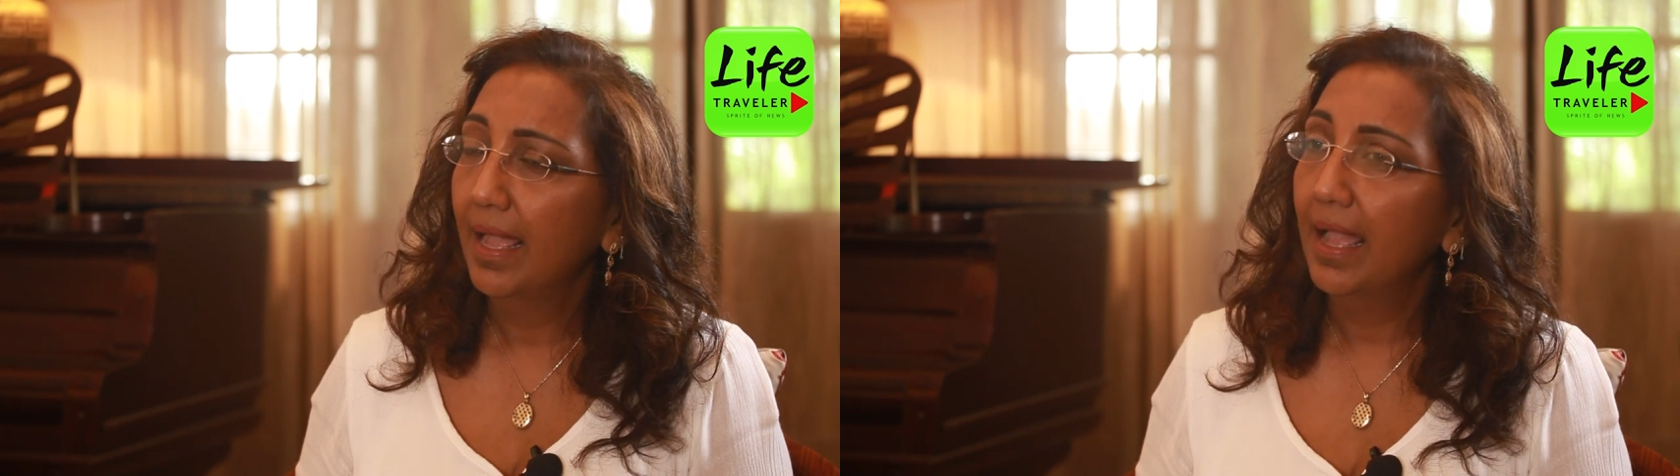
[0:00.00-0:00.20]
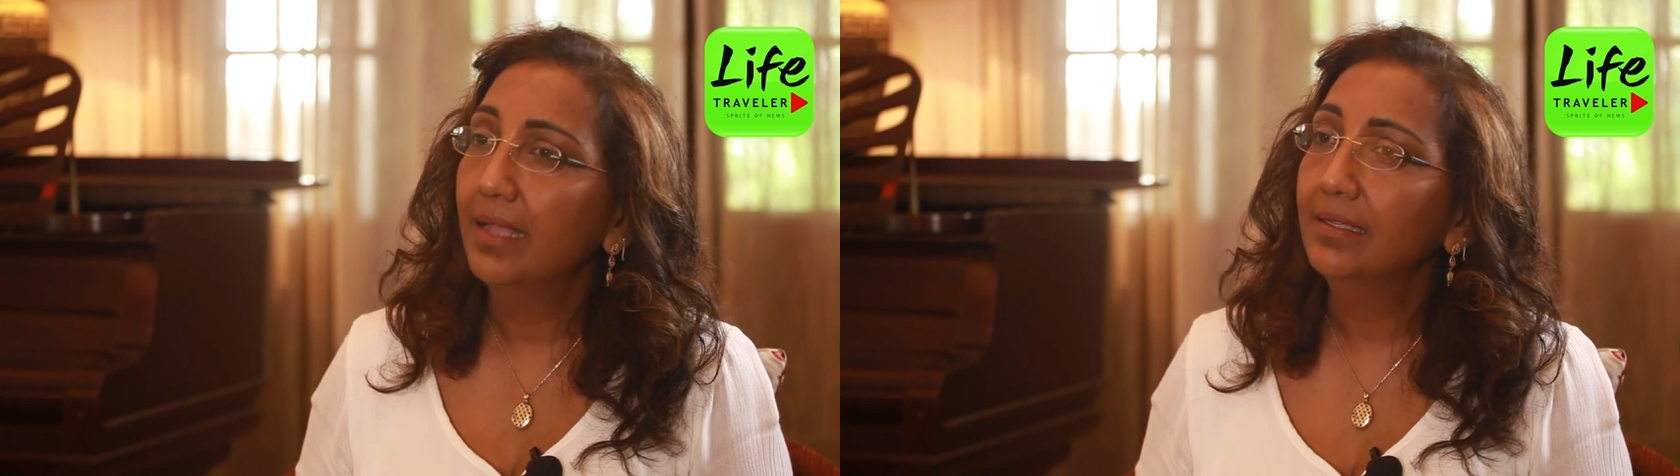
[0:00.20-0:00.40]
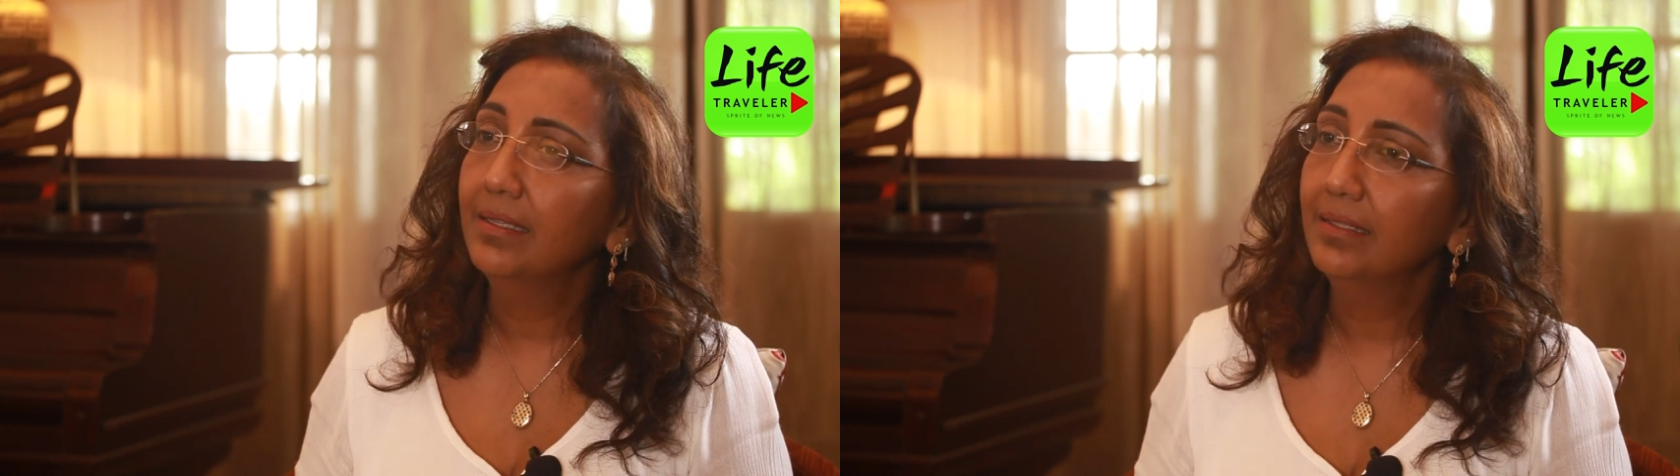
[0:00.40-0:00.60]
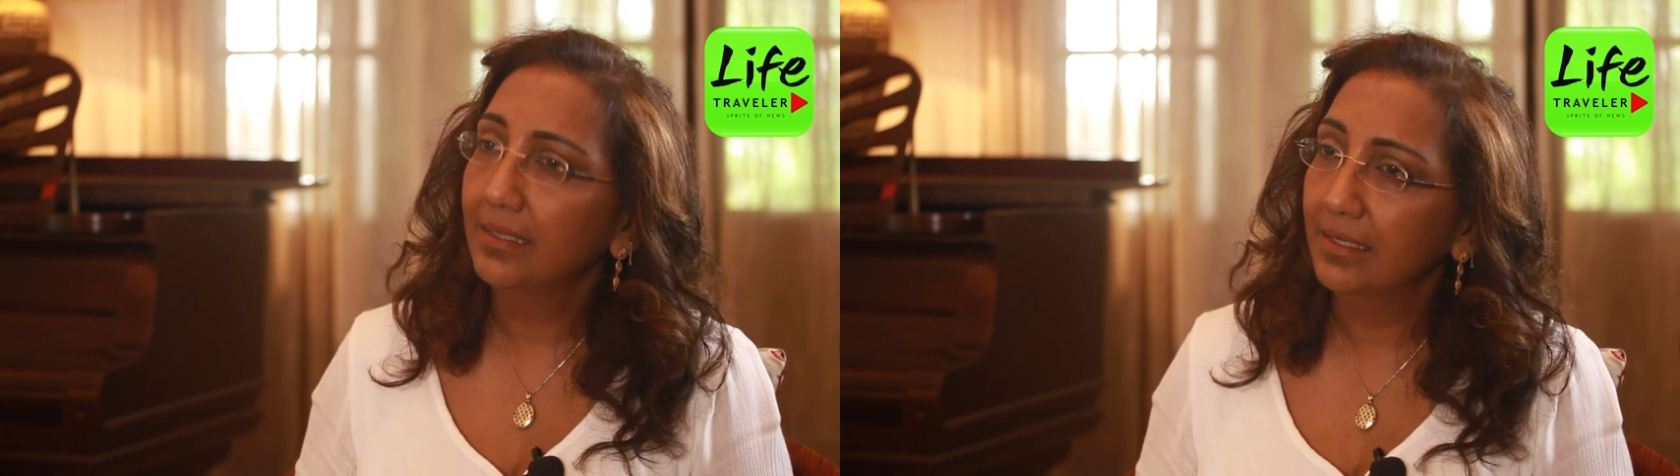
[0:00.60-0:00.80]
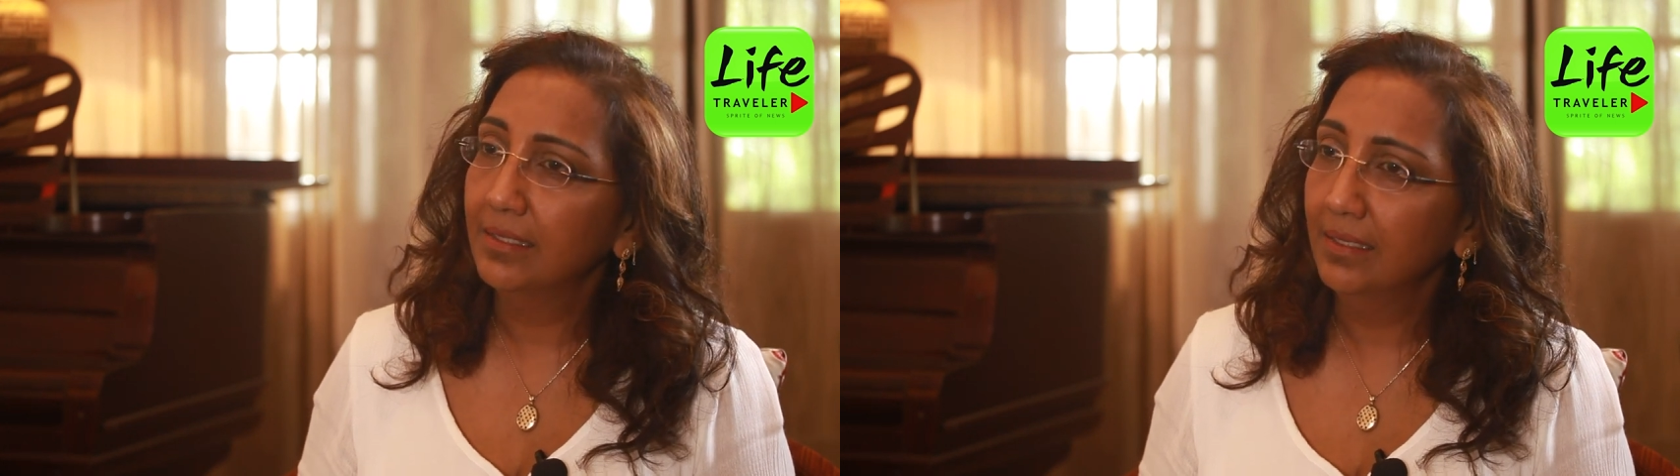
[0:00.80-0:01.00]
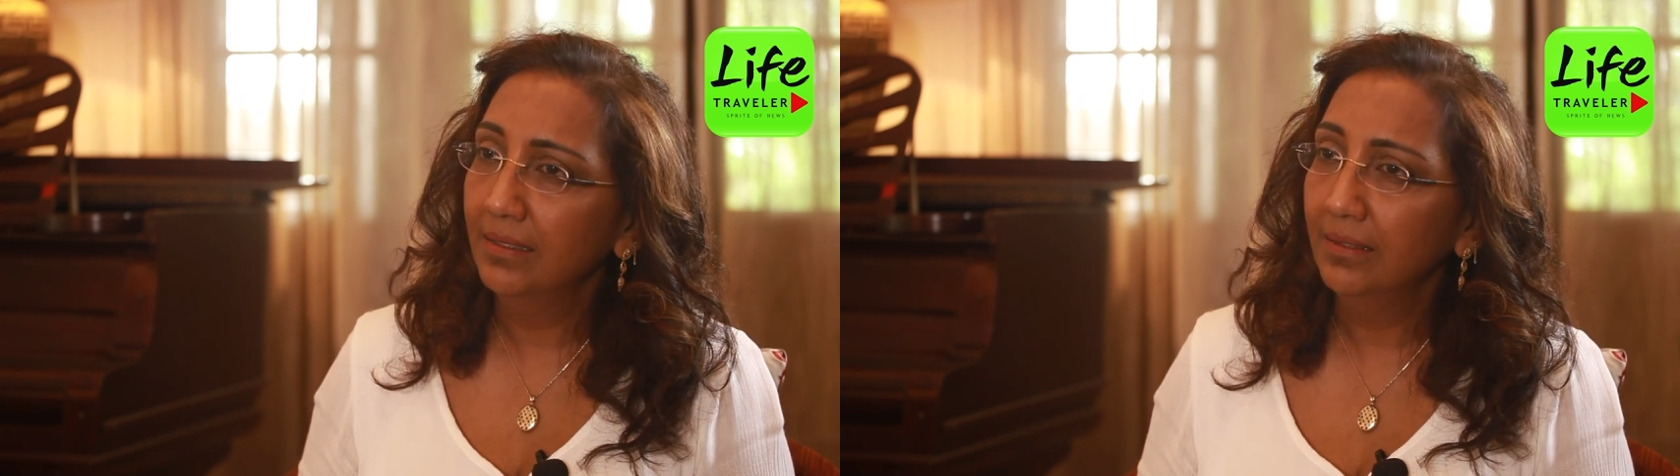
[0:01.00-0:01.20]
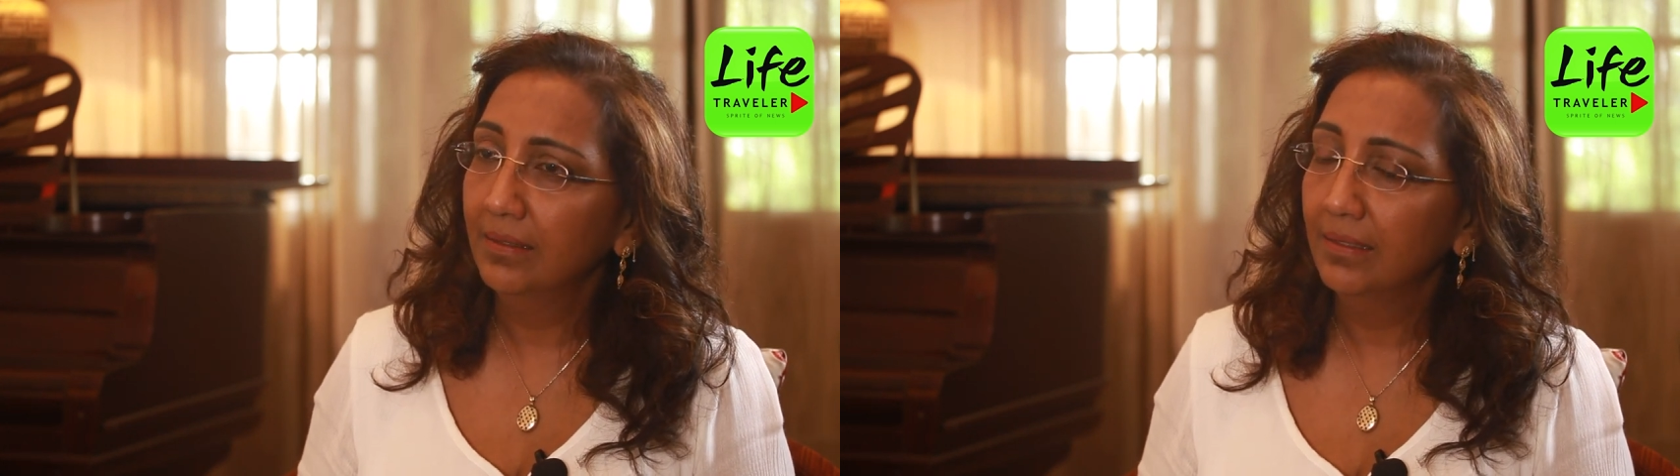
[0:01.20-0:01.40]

As a citizen,